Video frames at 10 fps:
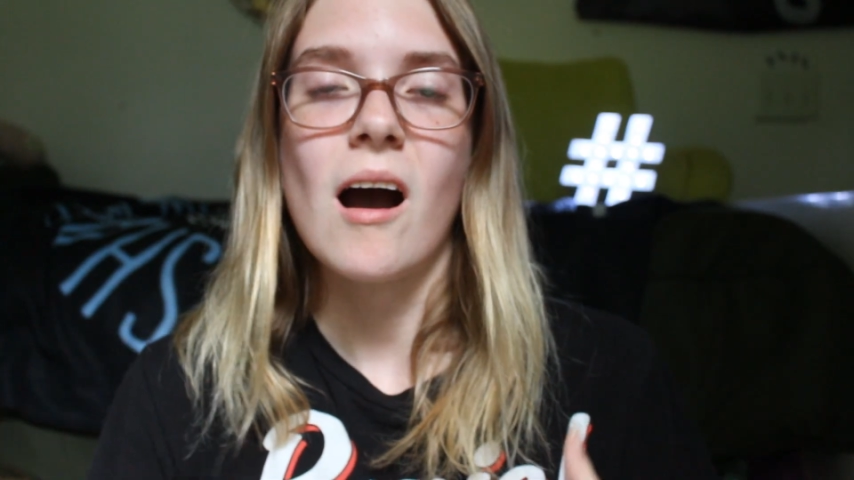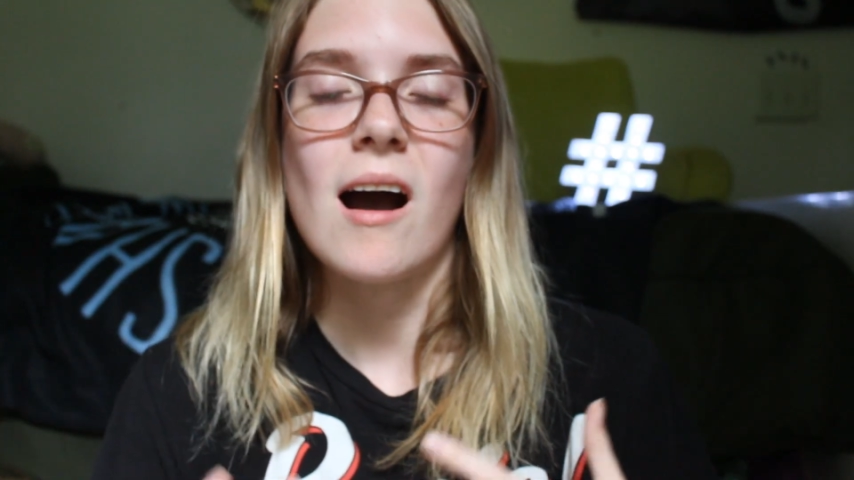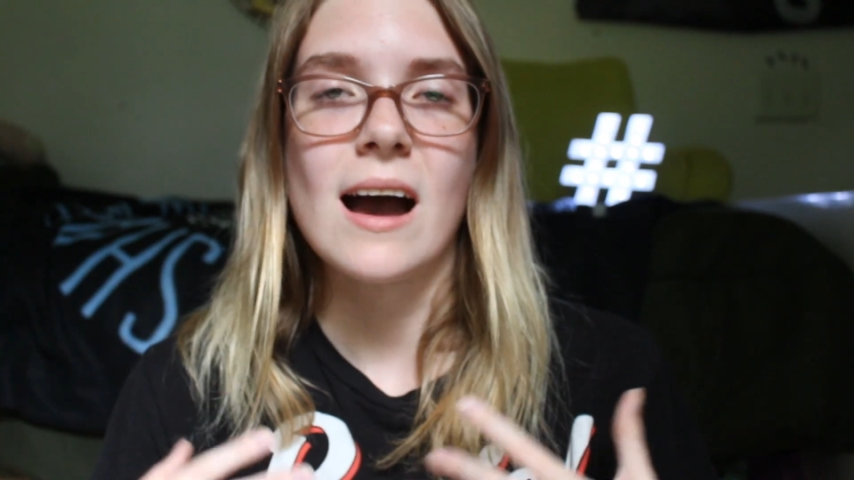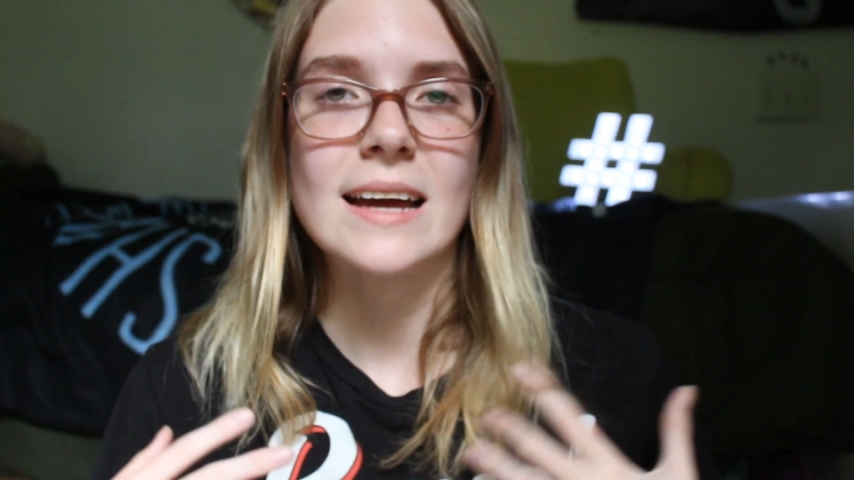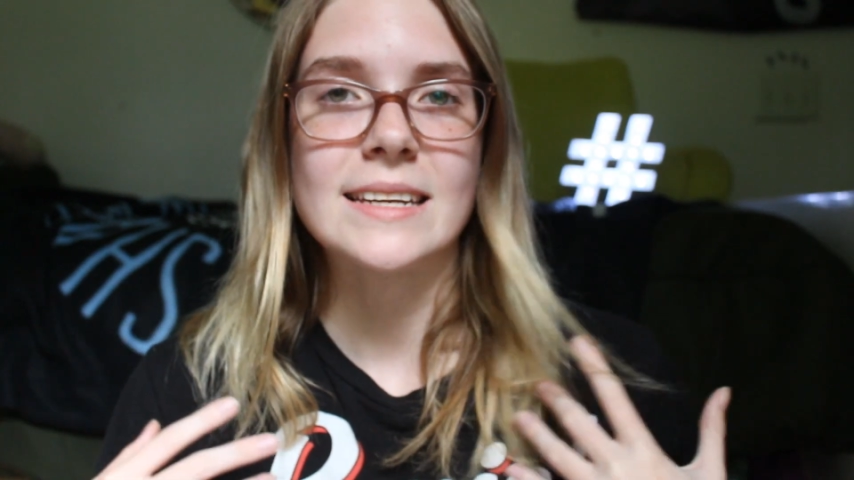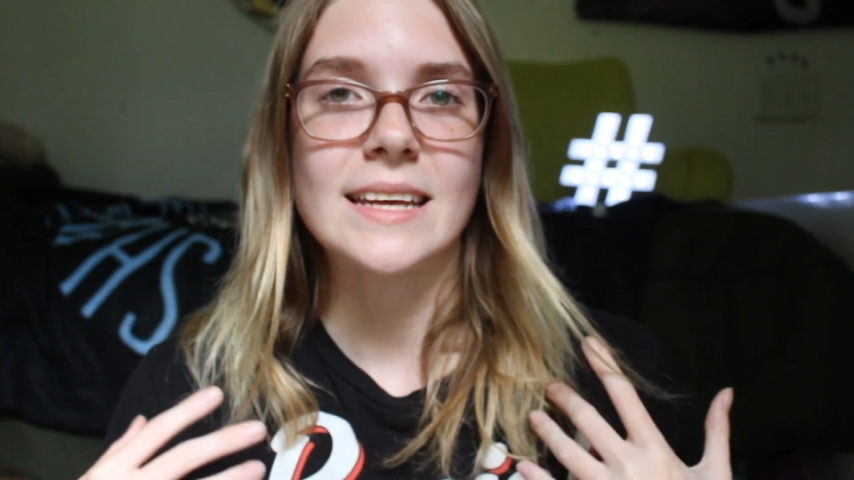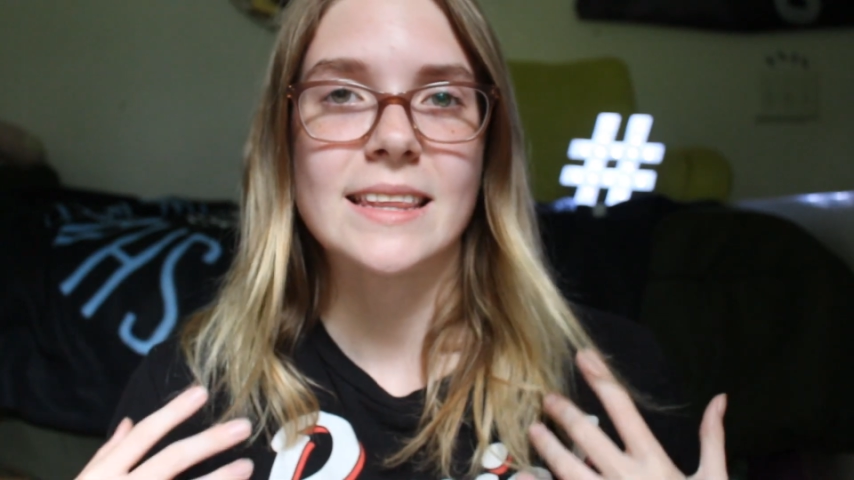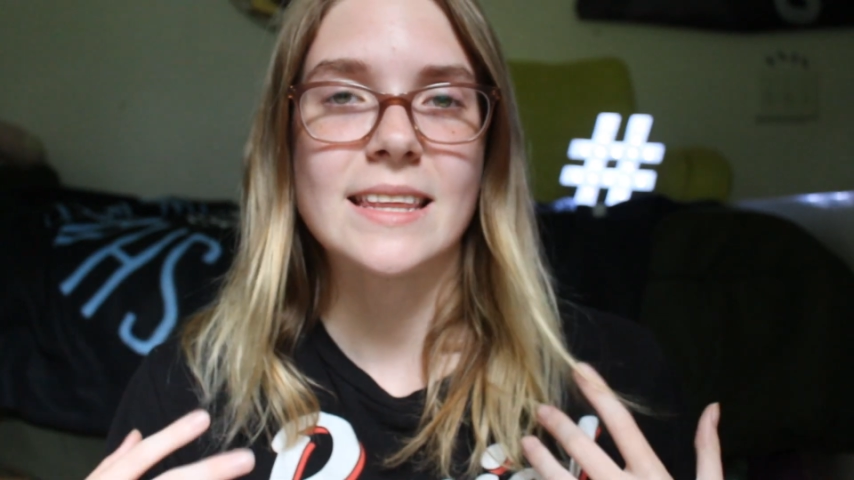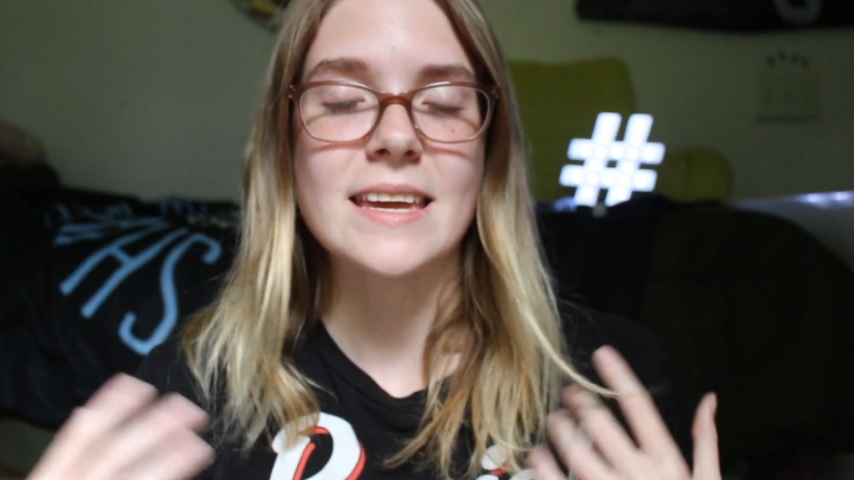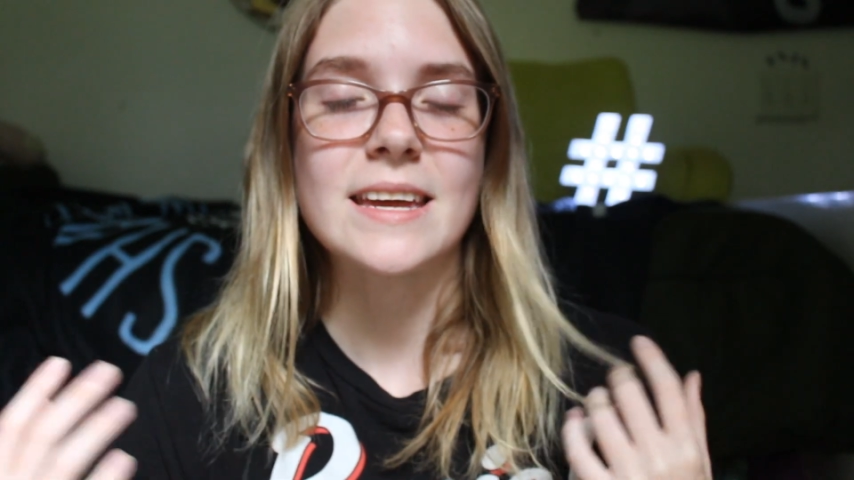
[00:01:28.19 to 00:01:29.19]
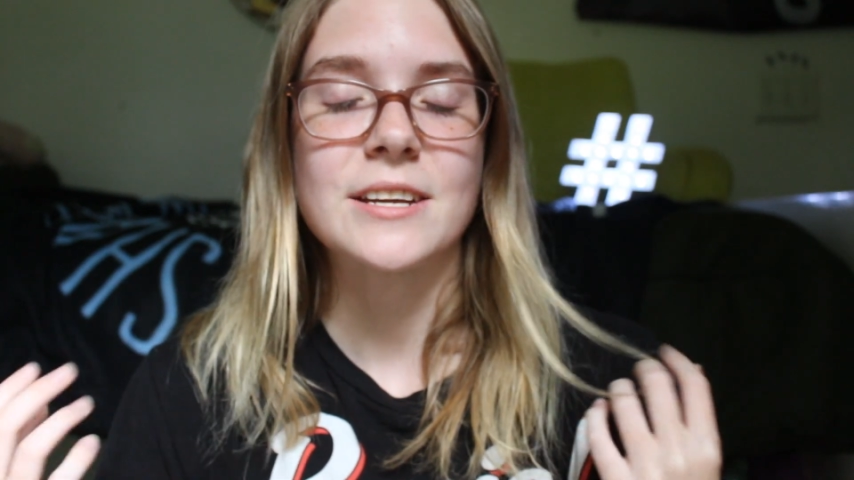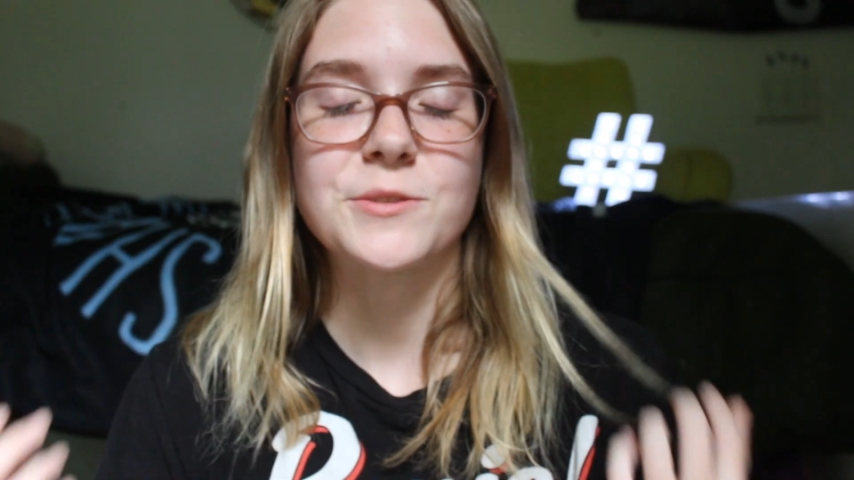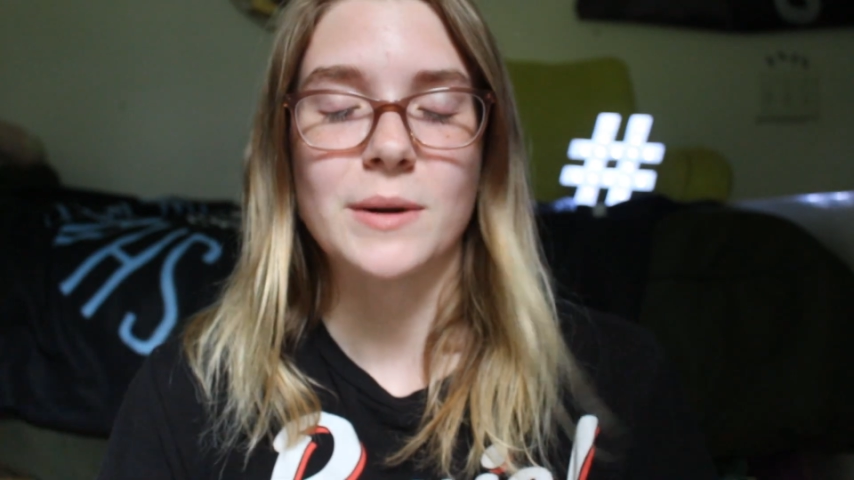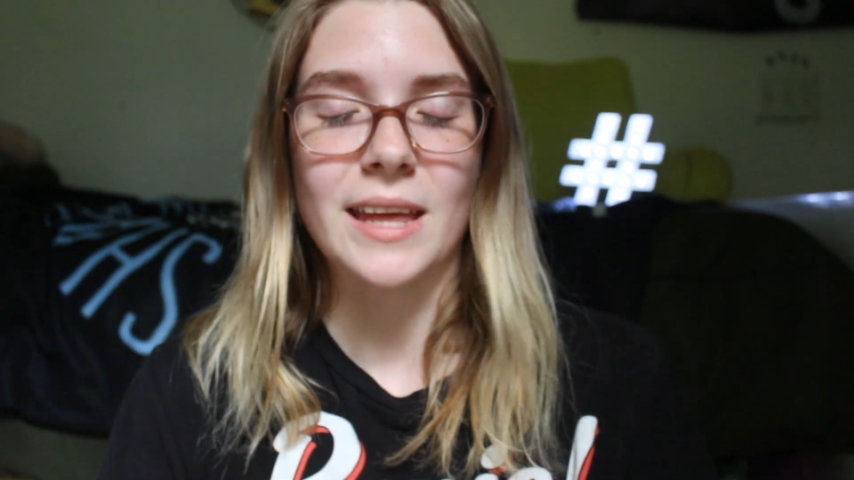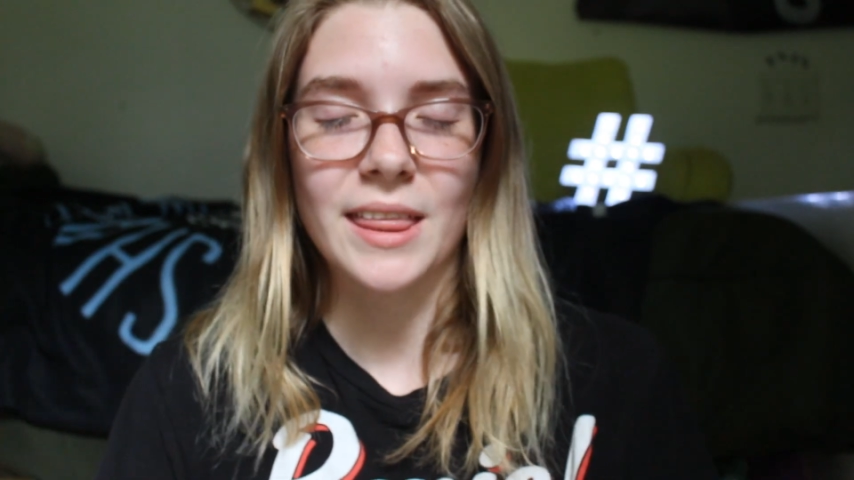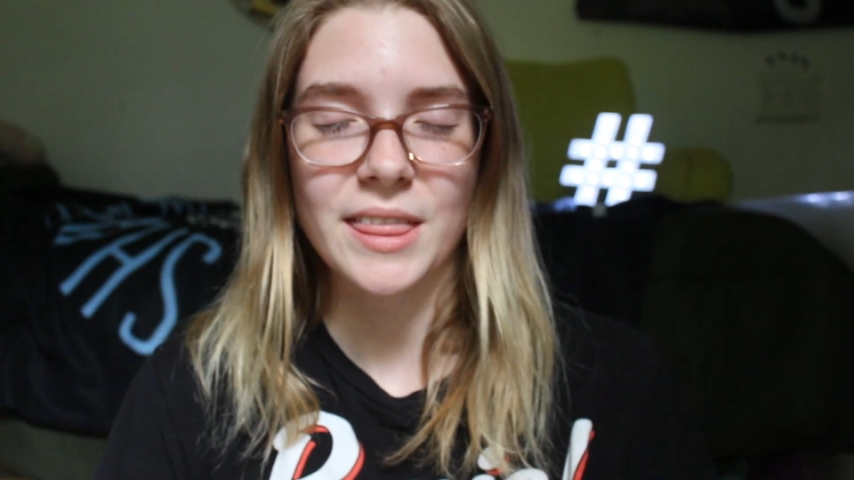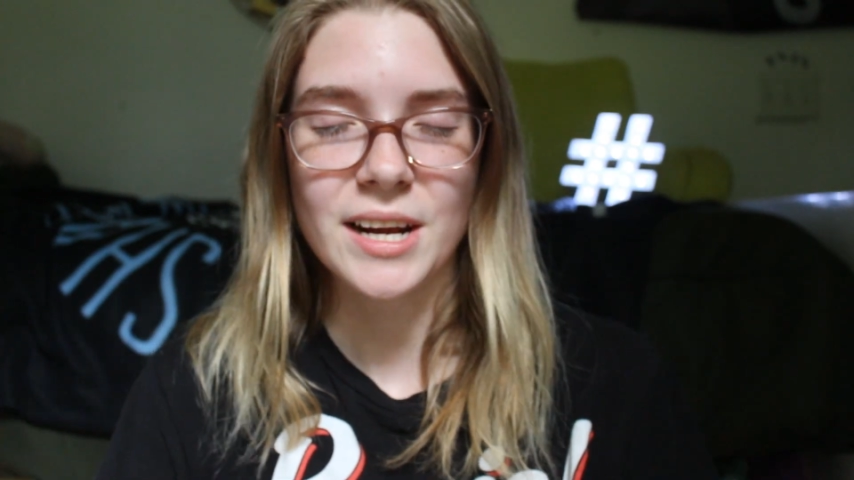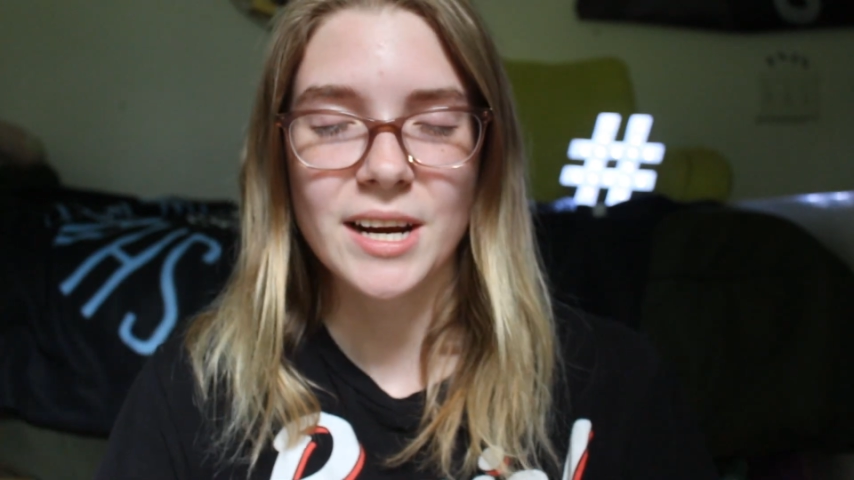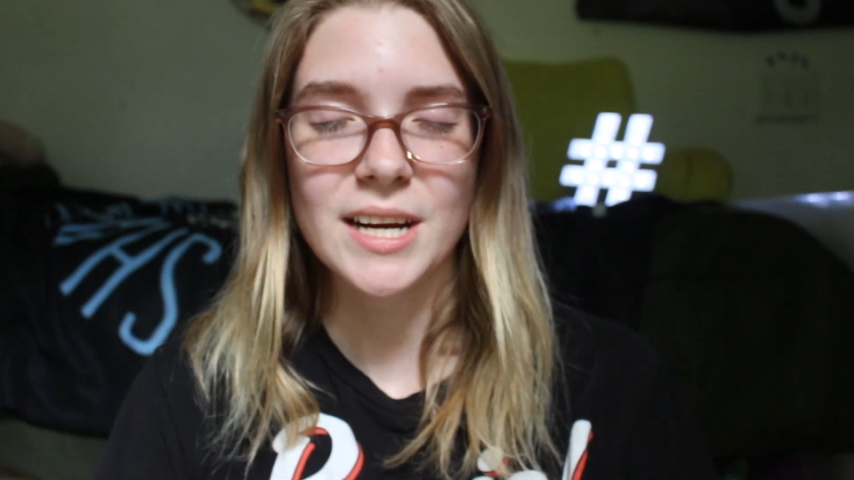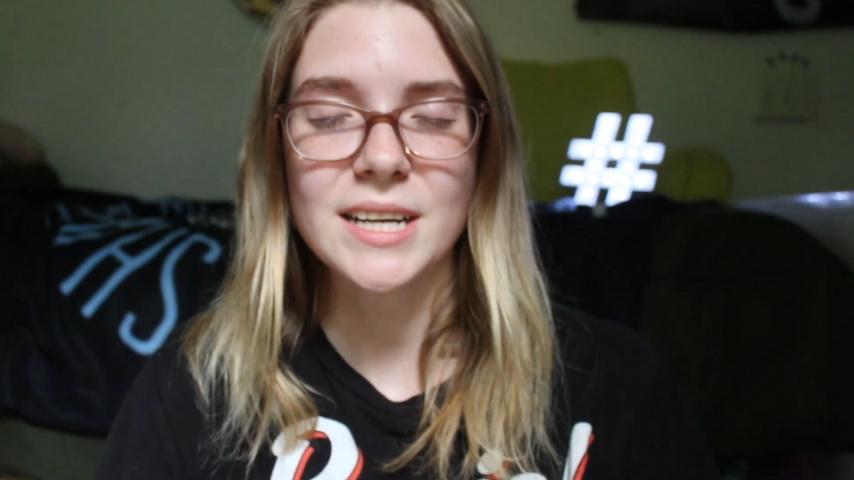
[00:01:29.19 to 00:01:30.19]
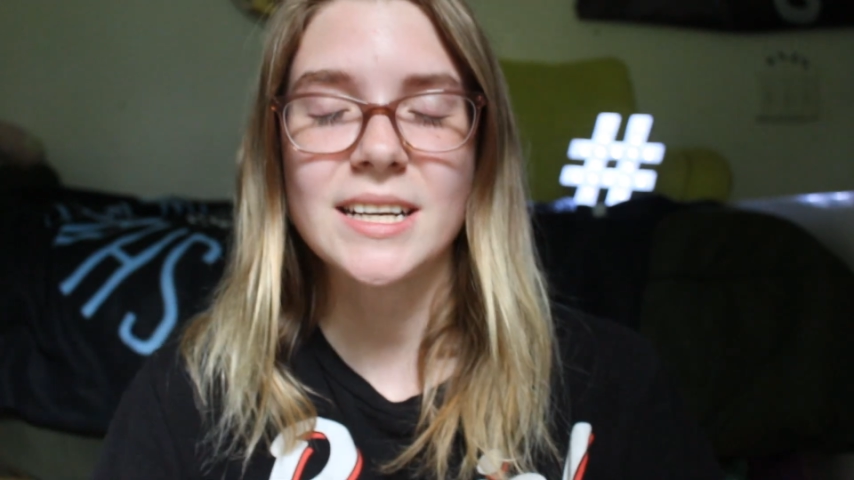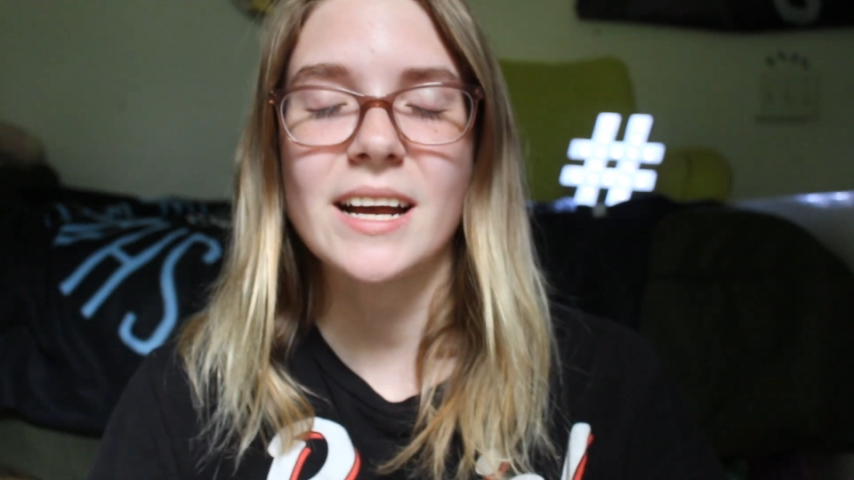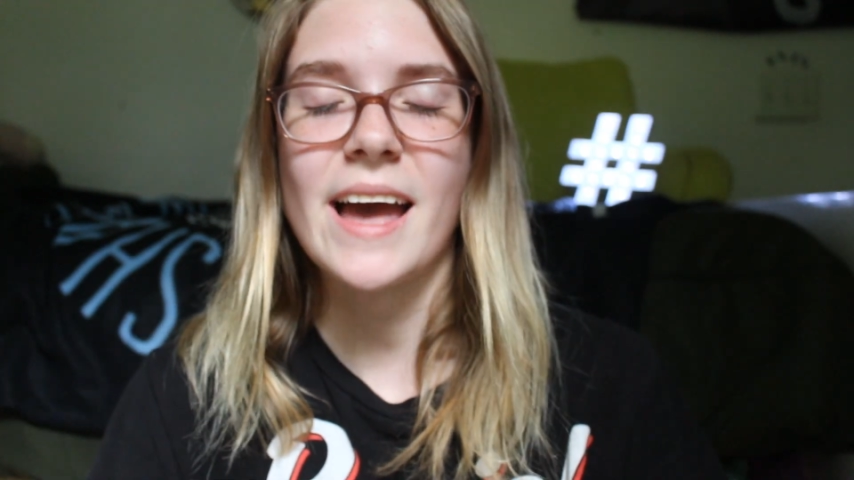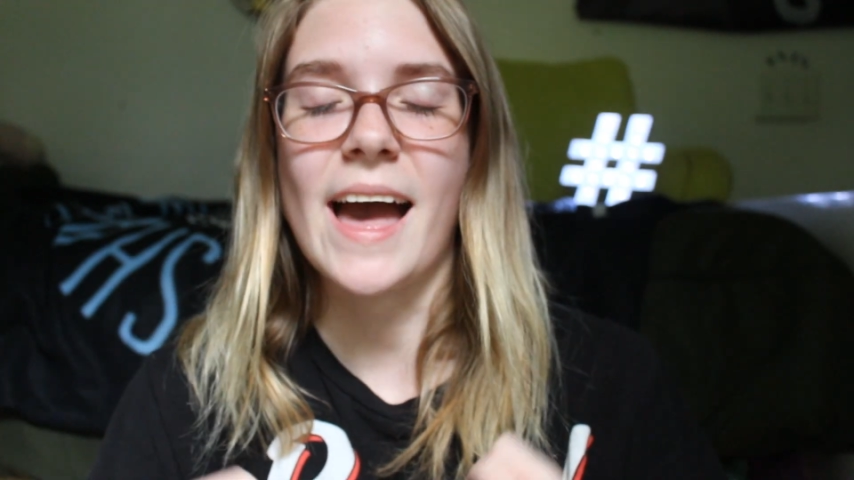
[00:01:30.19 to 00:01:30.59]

on the twenty-third